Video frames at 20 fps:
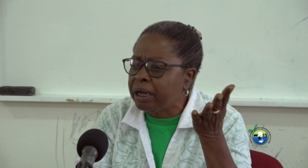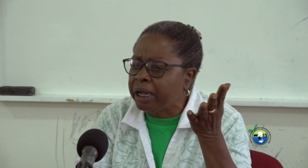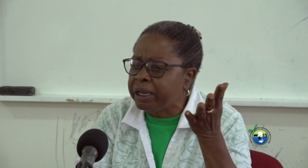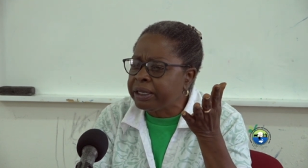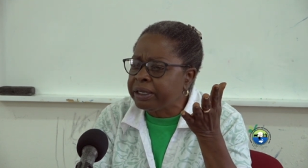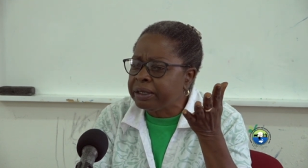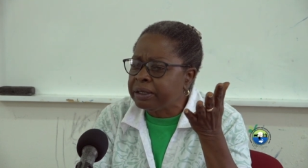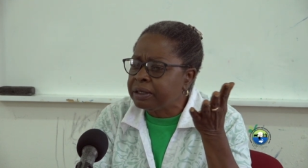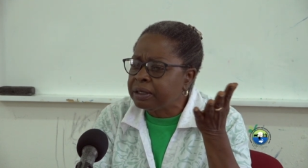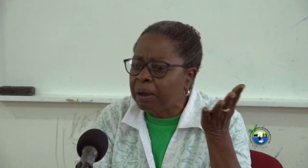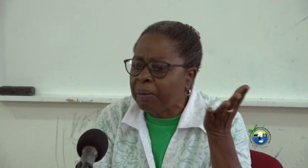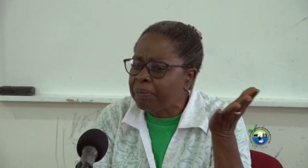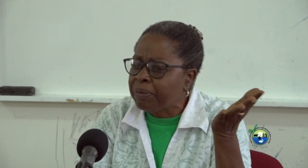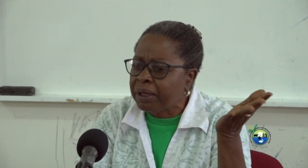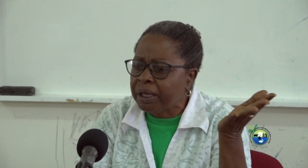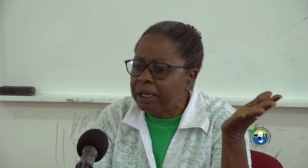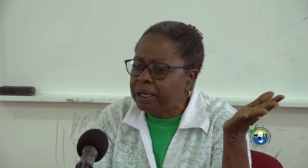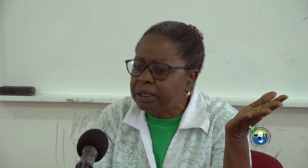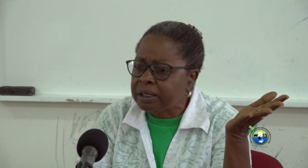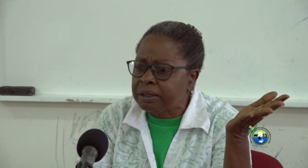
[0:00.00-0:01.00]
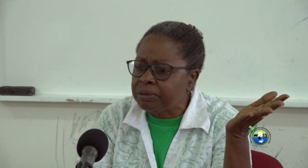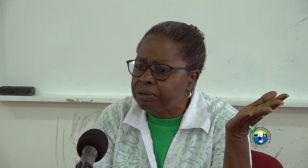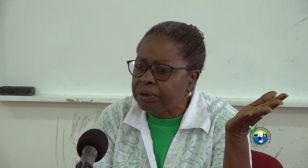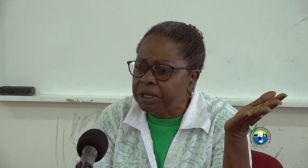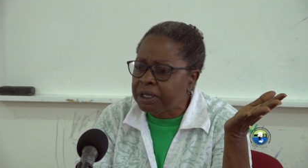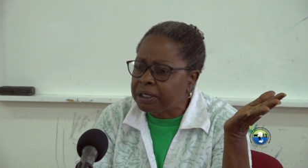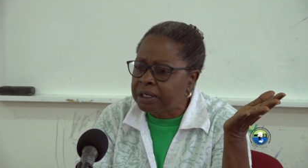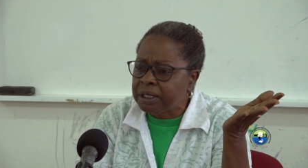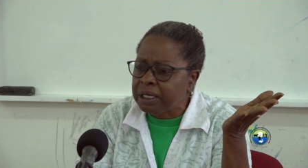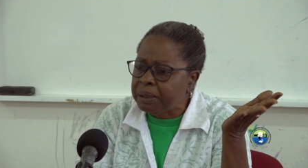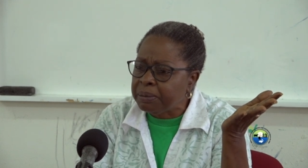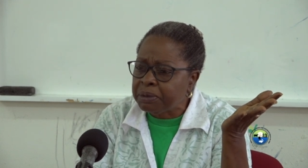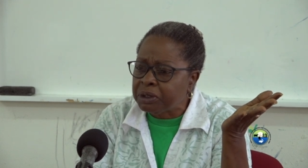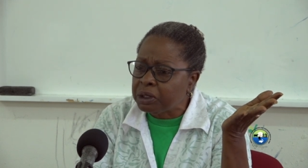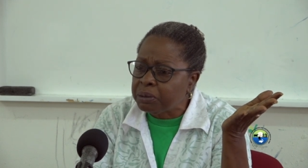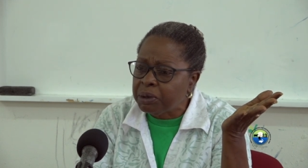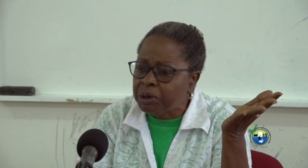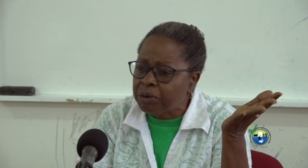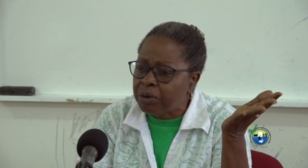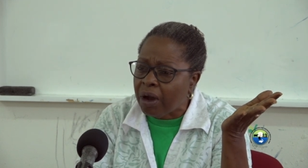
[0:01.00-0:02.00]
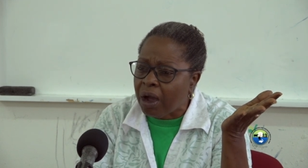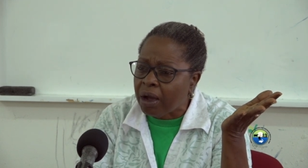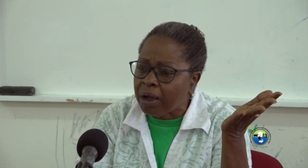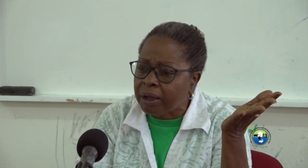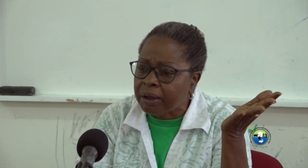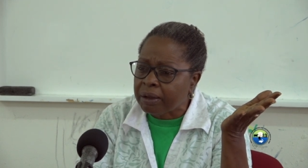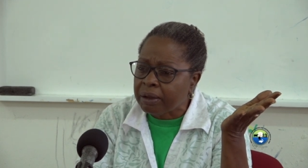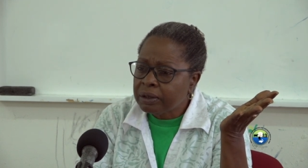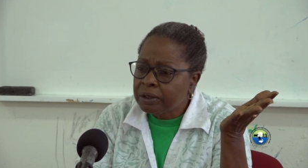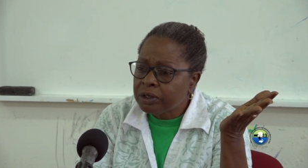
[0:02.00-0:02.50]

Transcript: and something is, is seemed to be wrong.